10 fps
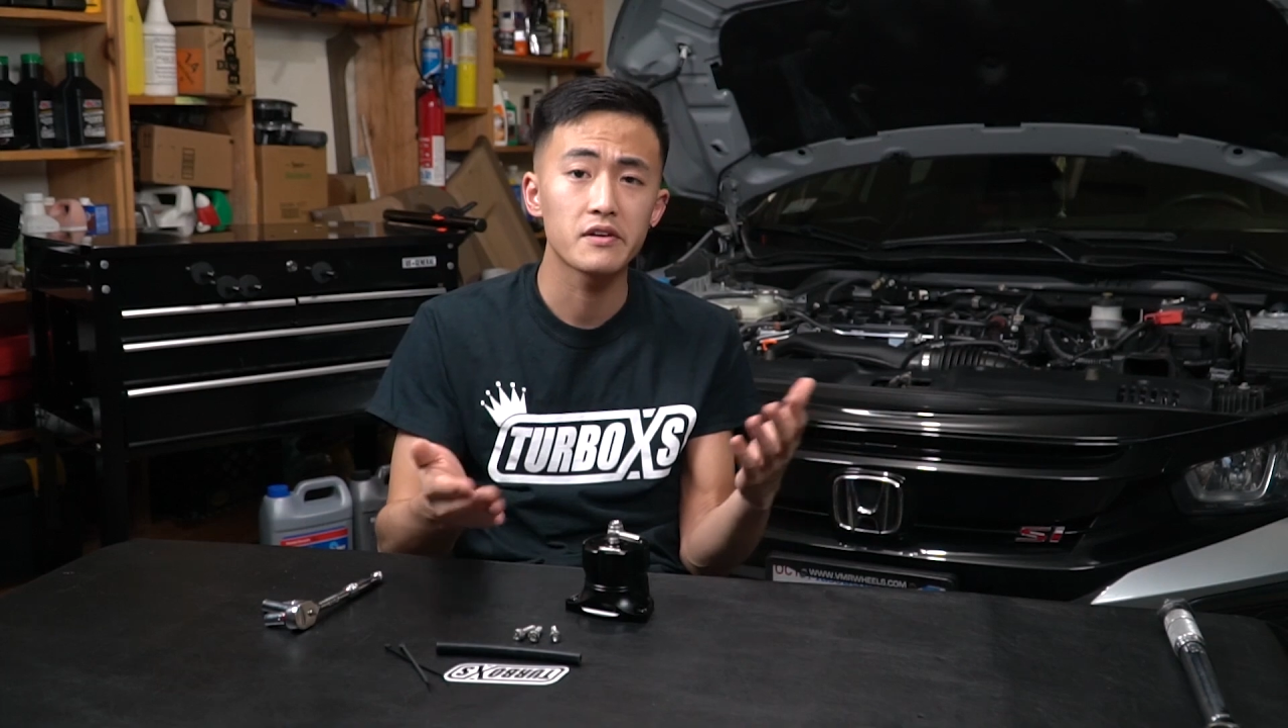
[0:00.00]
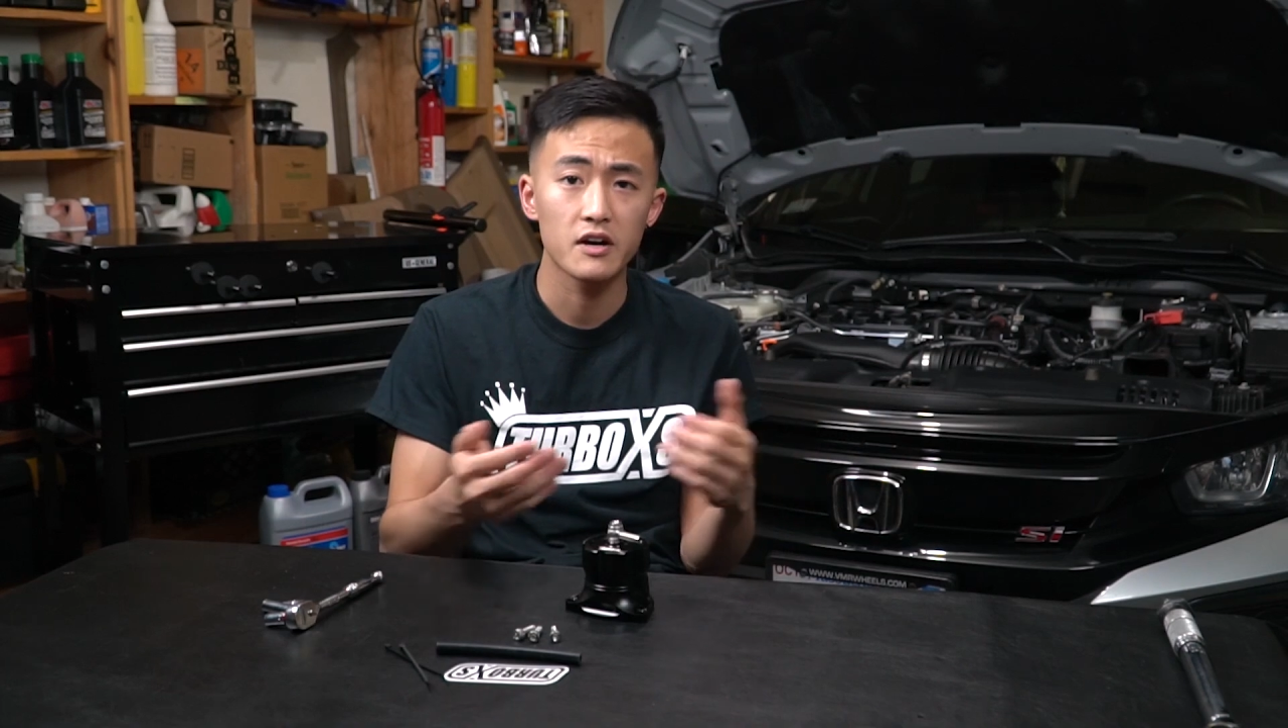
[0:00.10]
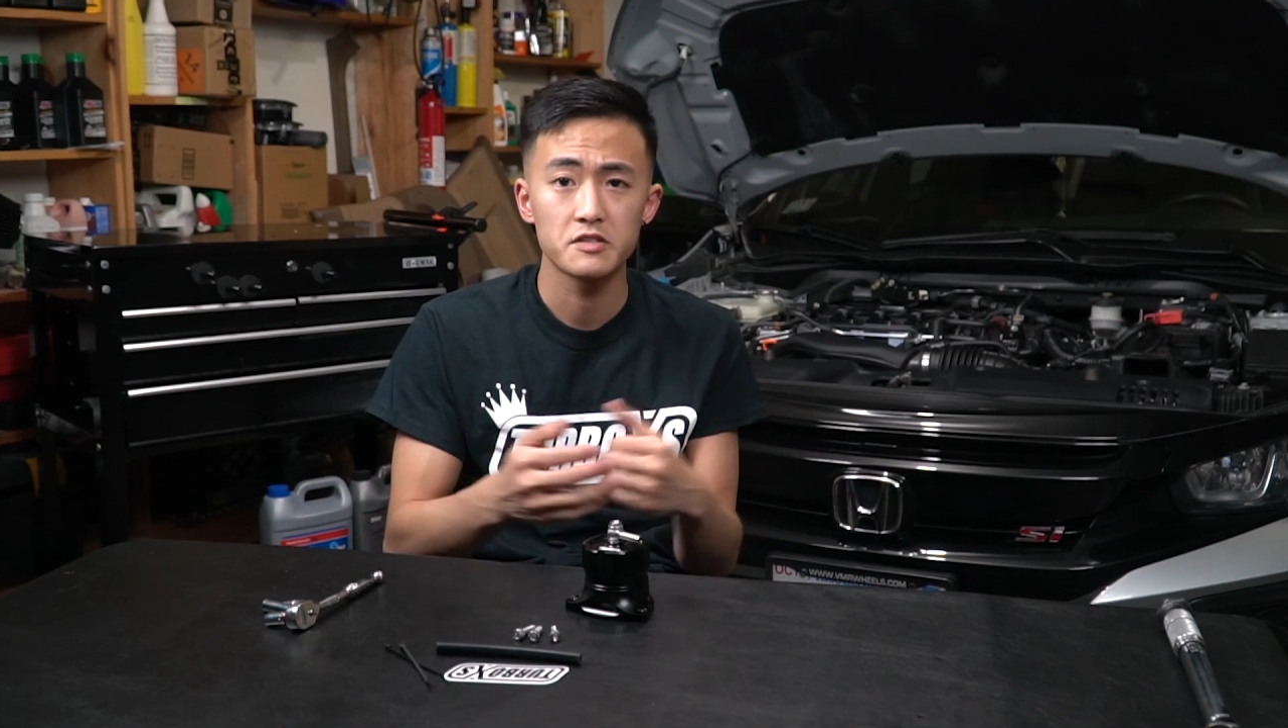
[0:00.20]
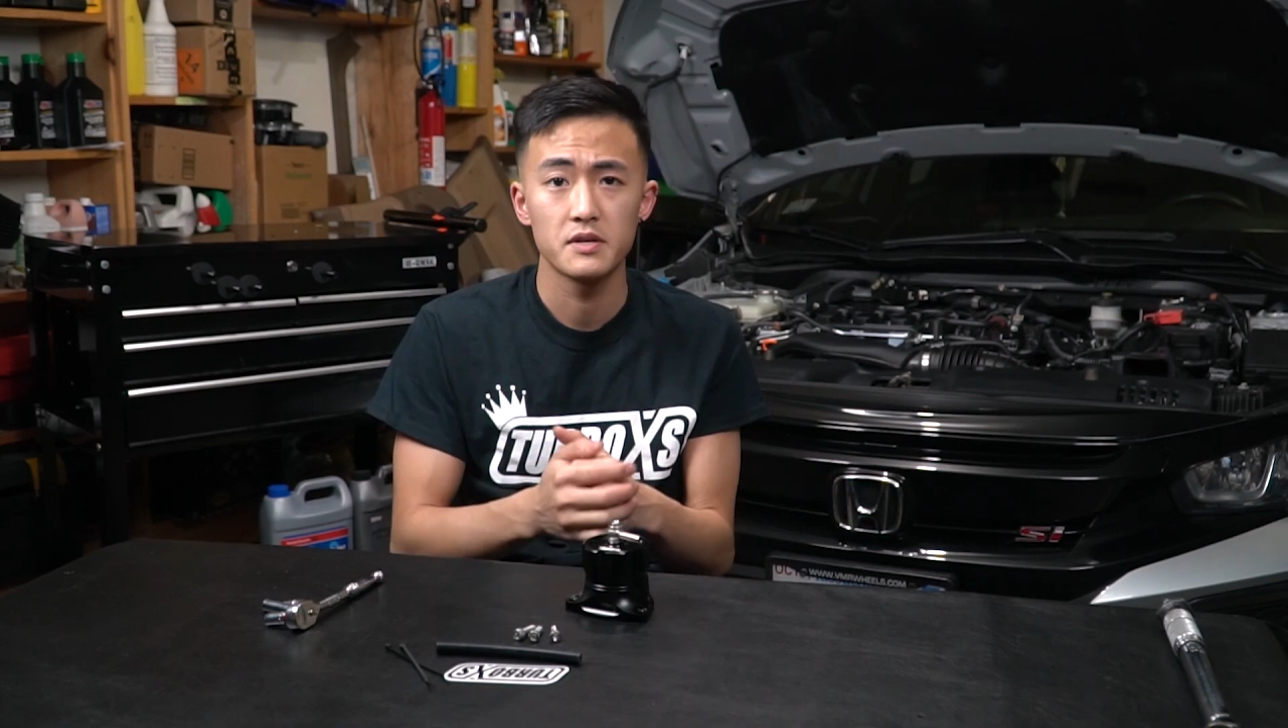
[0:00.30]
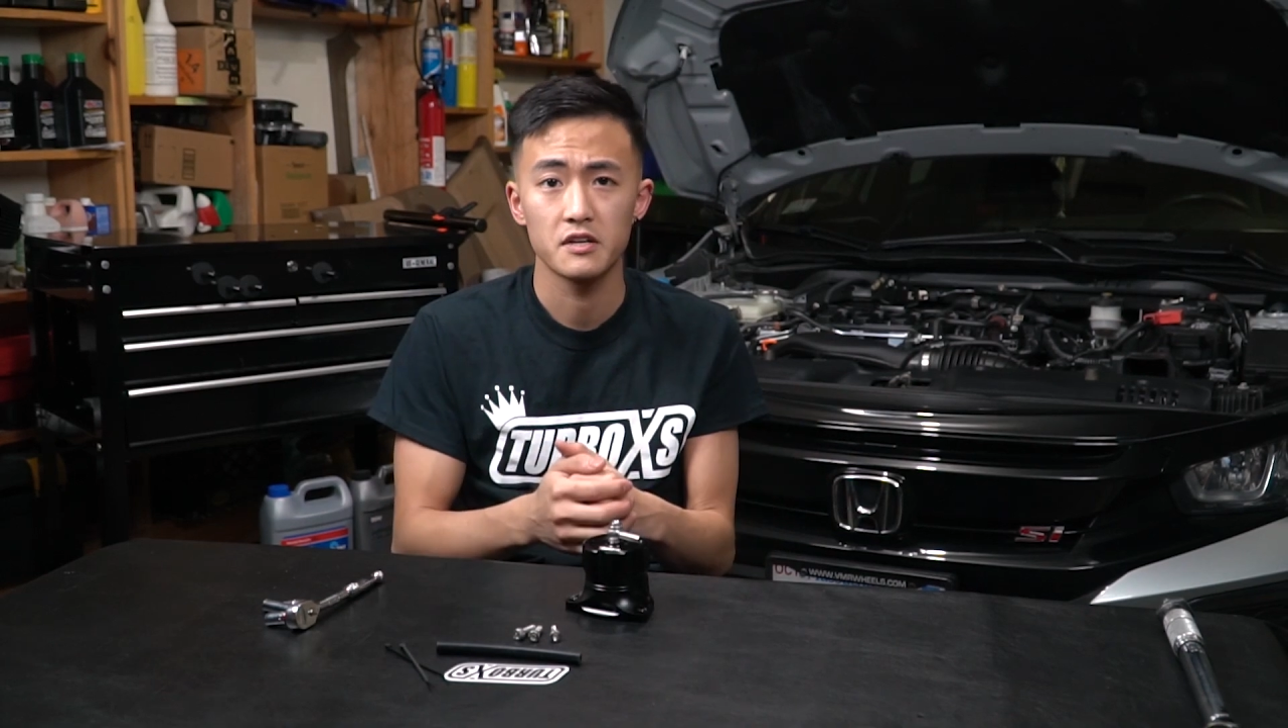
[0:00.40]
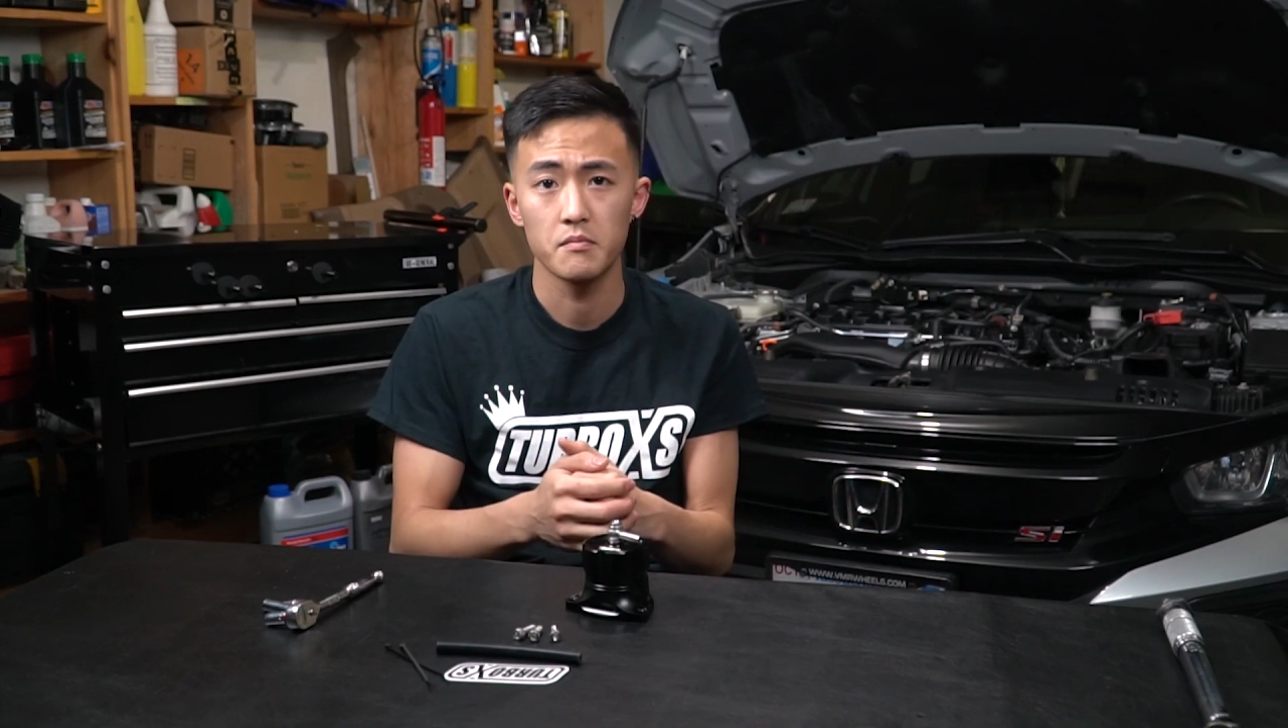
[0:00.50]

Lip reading: cosmetic